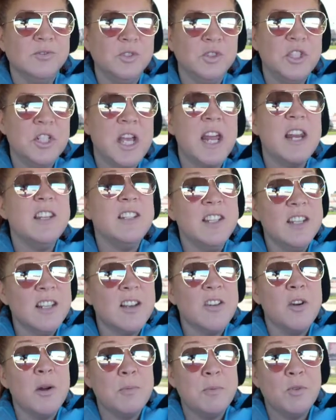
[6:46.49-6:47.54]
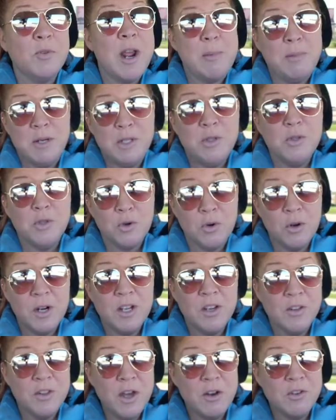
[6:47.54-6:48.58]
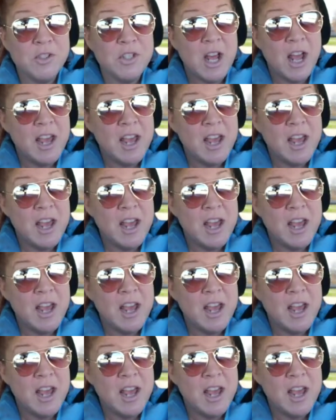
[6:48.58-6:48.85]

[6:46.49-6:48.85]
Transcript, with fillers: She kind of did a cra crappy tutorial though.